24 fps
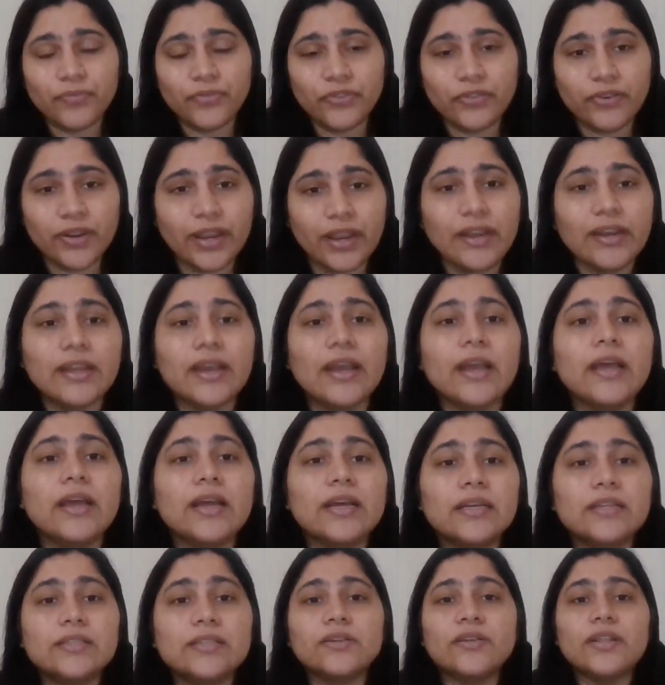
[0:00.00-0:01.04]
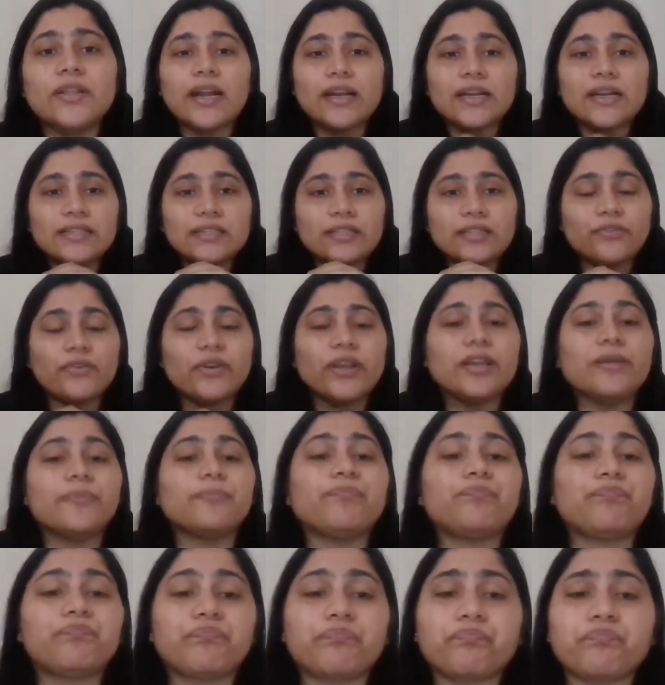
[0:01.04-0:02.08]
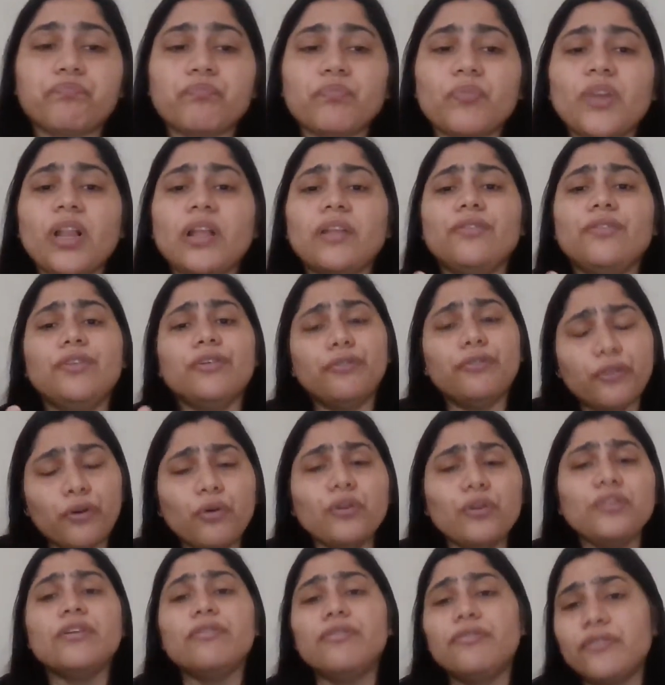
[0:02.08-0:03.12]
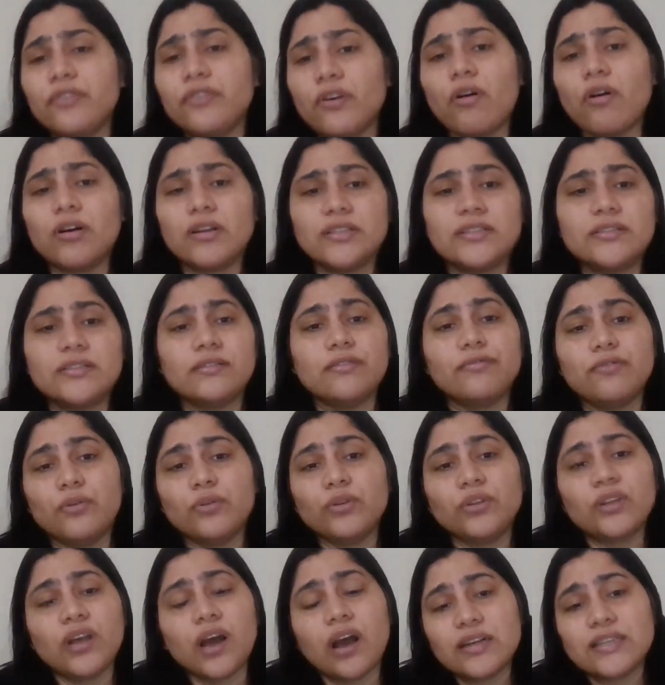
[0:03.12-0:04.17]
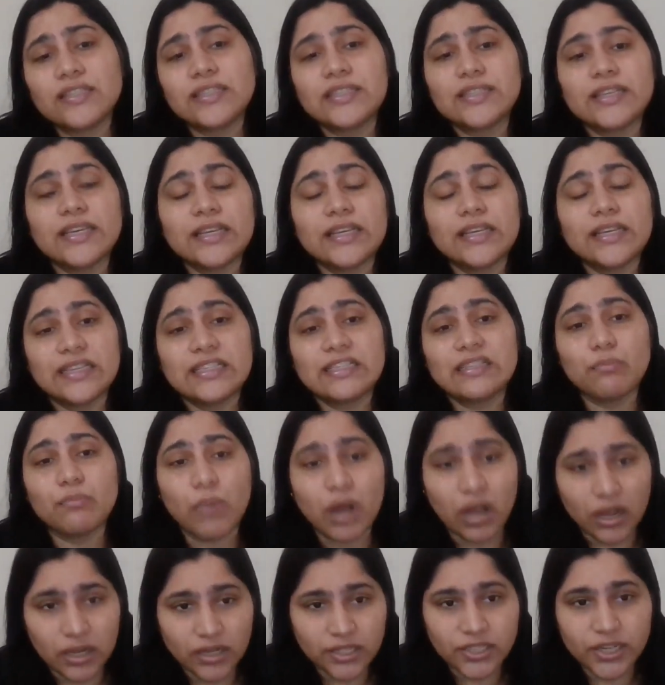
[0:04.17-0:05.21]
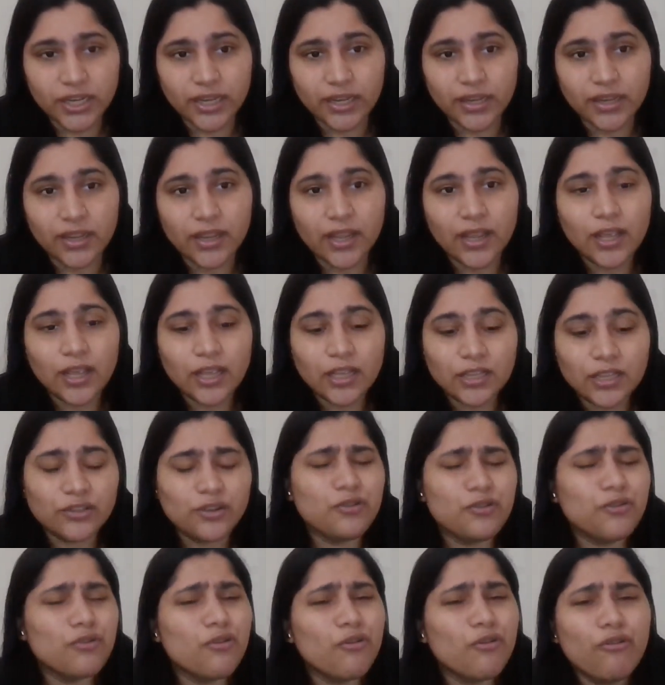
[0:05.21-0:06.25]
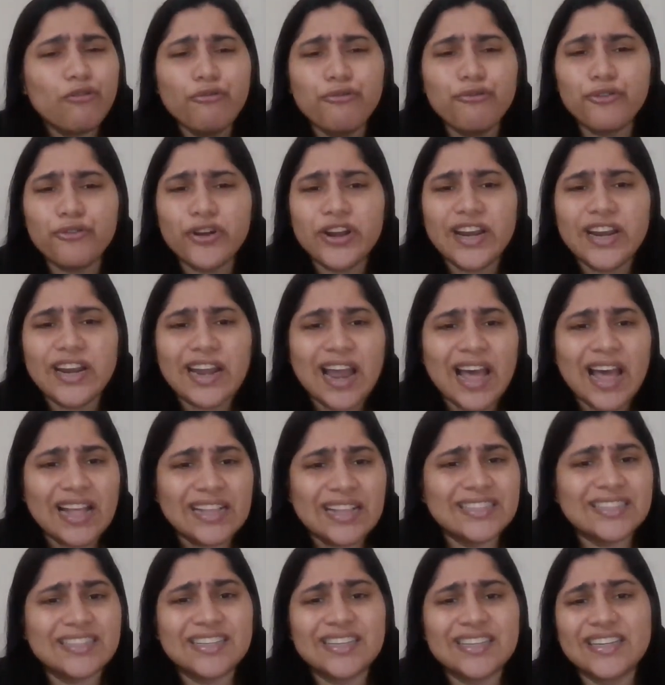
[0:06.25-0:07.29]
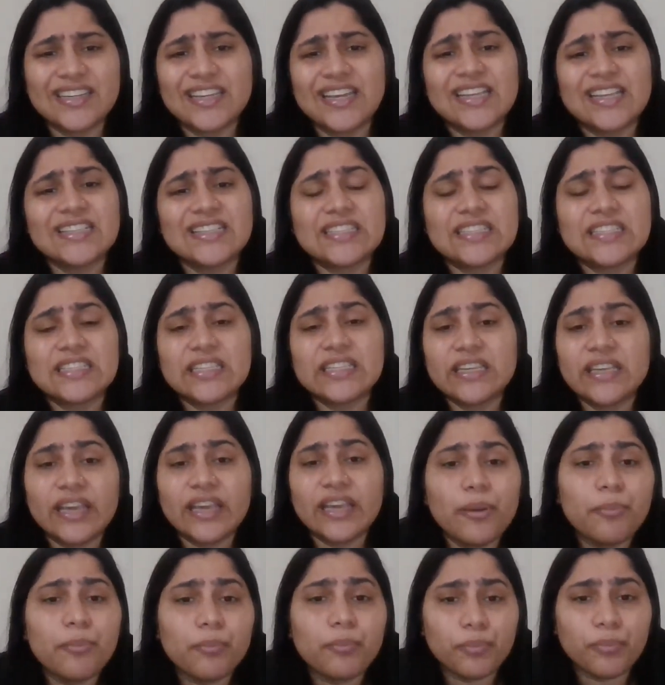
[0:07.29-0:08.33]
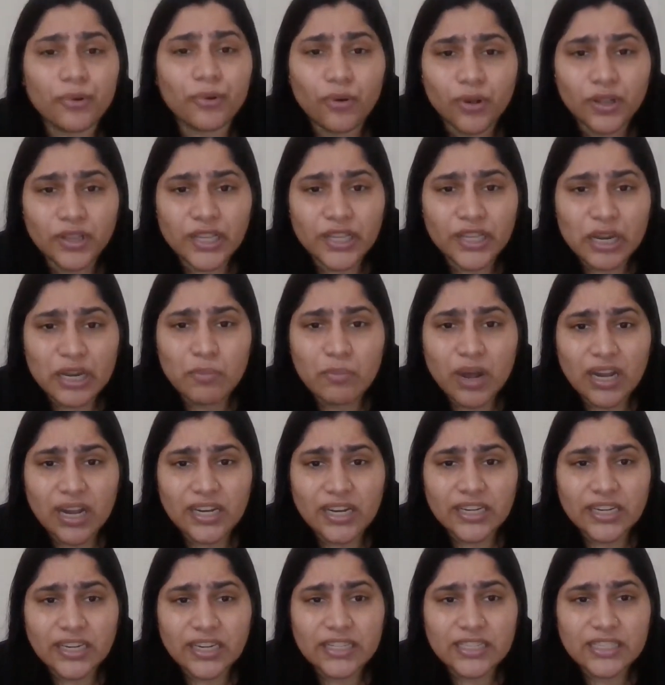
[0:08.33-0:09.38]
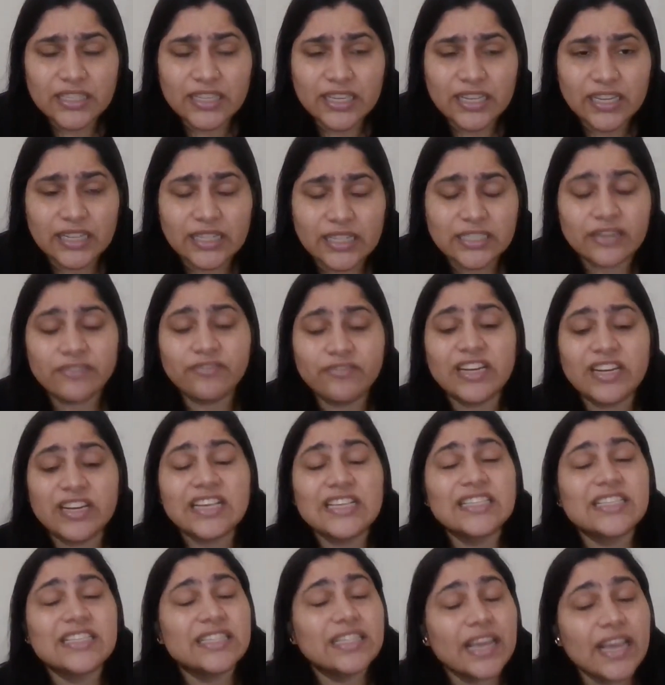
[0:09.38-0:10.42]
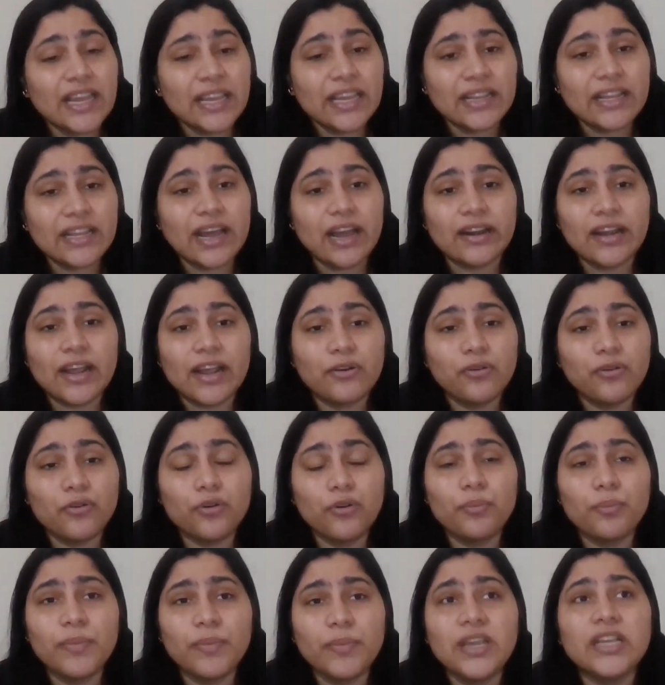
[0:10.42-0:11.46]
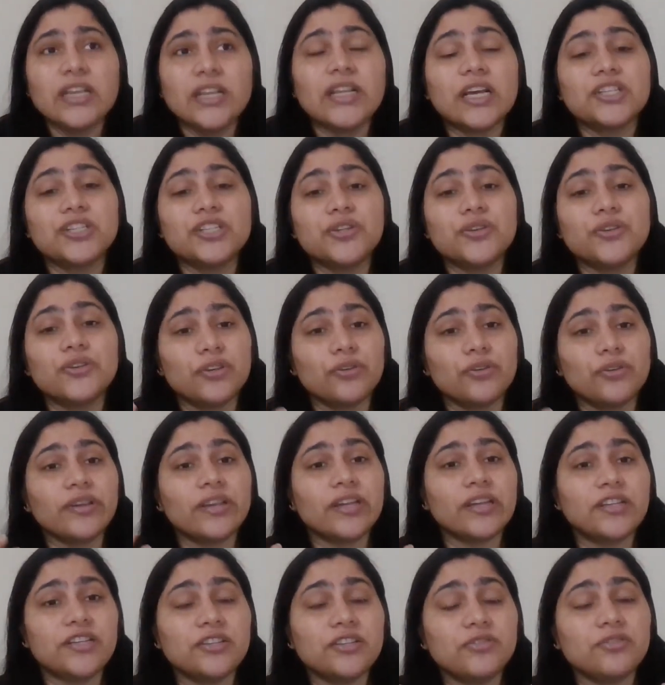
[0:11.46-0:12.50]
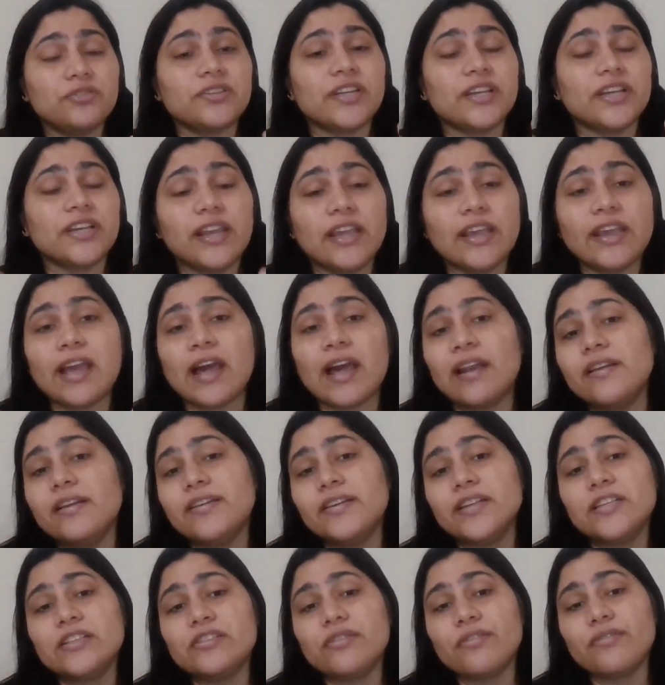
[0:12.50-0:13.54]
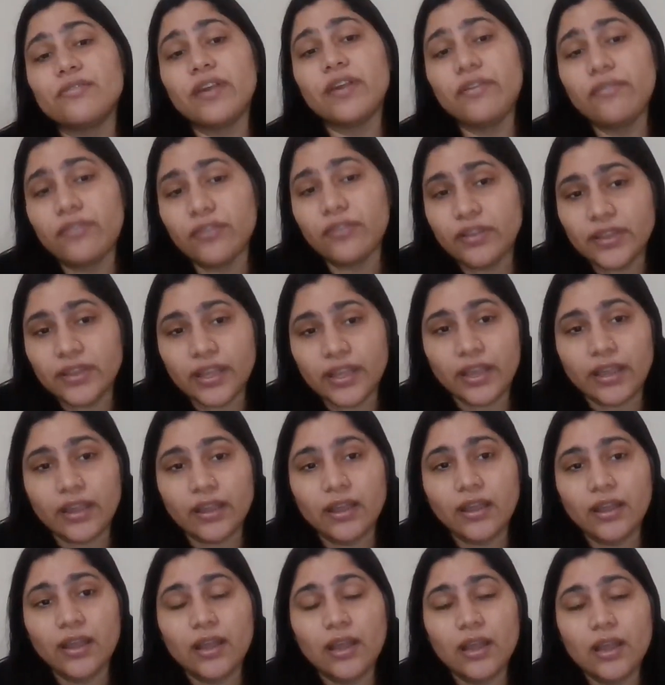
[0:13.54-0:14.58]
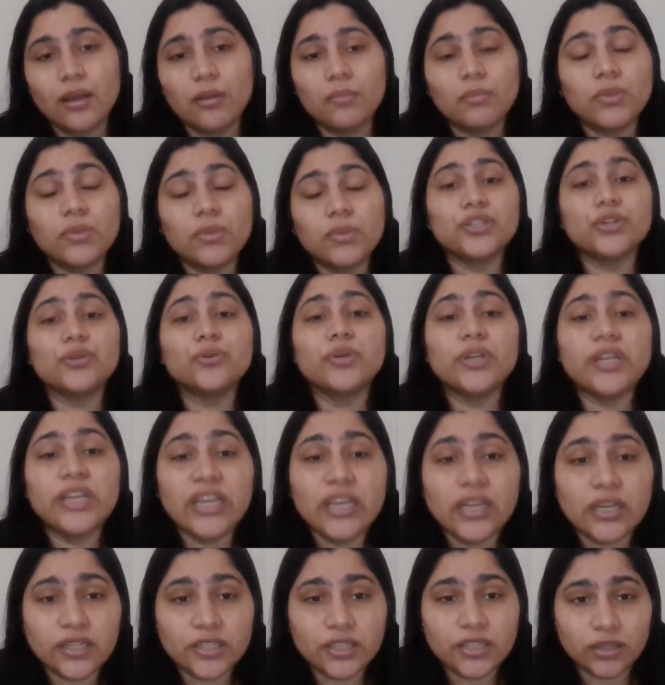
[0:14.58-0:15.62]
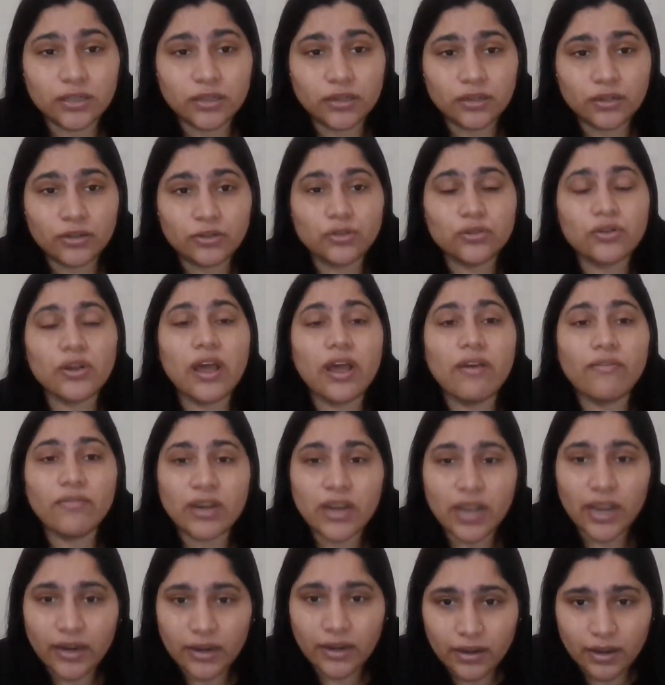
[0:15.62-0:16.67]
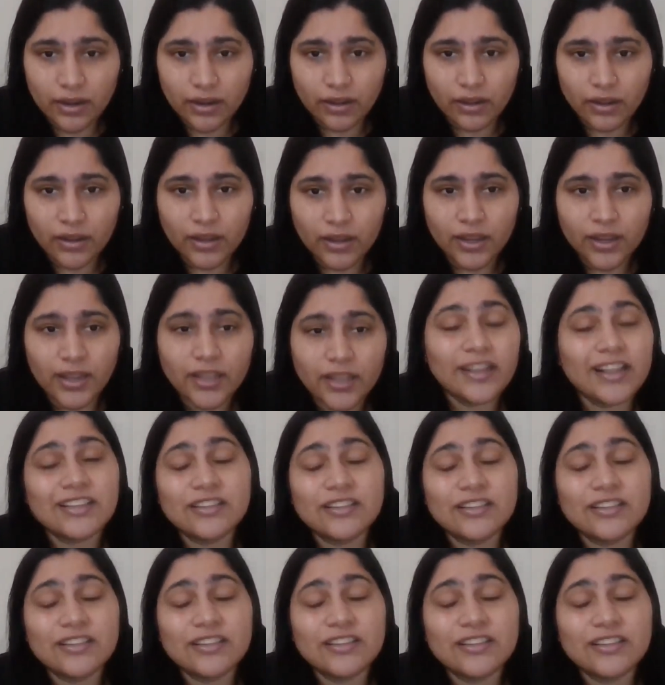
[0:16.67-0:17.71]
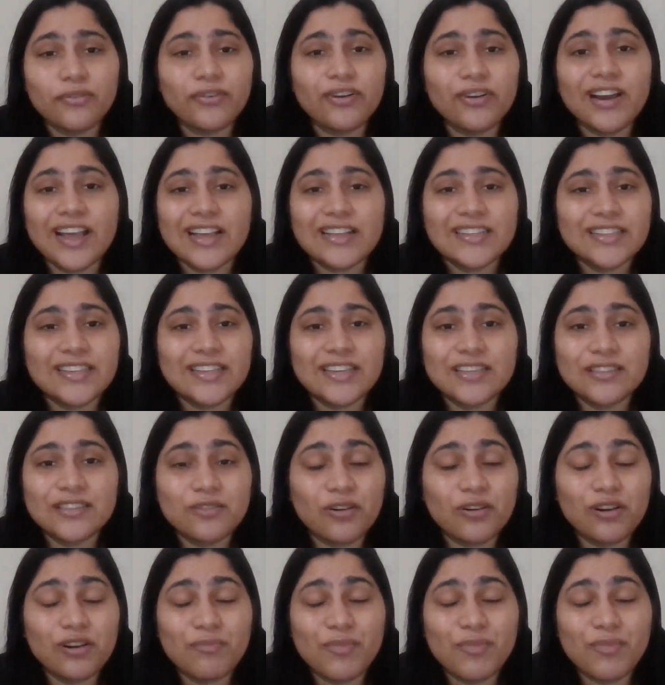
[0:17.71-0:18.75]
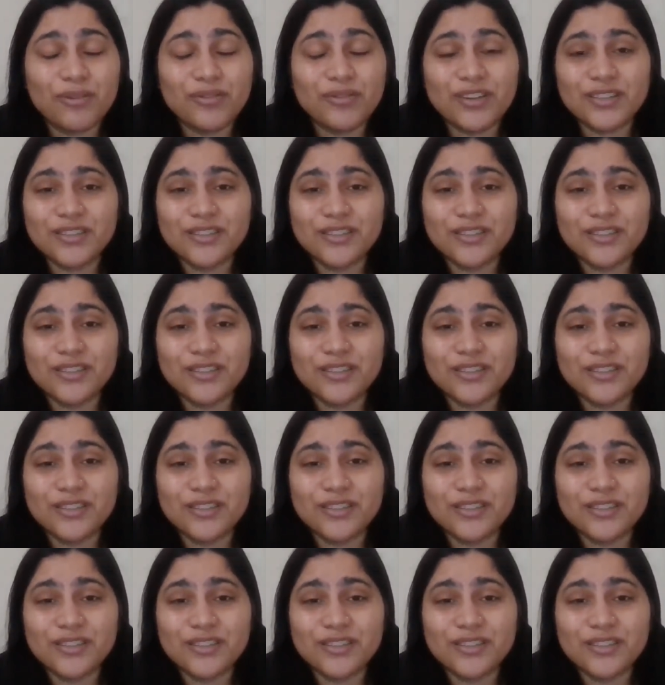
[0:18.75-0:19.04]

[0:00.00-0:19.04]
Right, so that is three. The fourth, of course, the fourth hard skill is marketing. So no freelancer can skimp on their marketing skills. And when I say that, I don't mean that you need to get into technicalities of everything, but you need to have an idea. That's what freelancing is all about.